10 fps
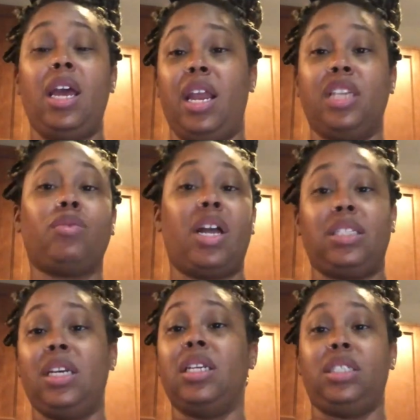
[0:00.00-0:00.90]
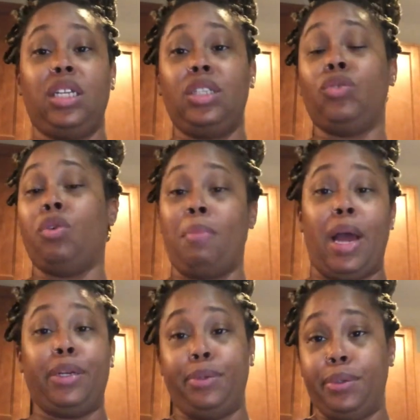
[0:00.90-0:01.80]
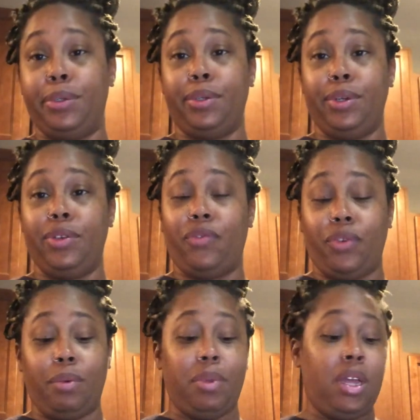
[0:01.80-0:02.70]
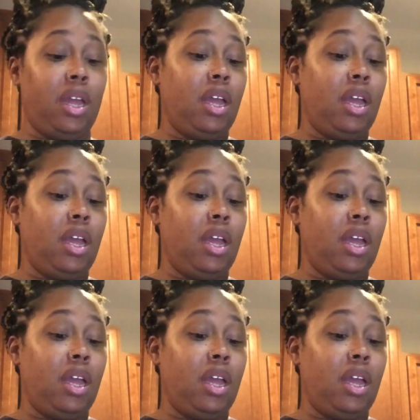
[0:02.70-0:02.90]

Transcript: And that's what I tend to stick to in my adulthood. You feel me?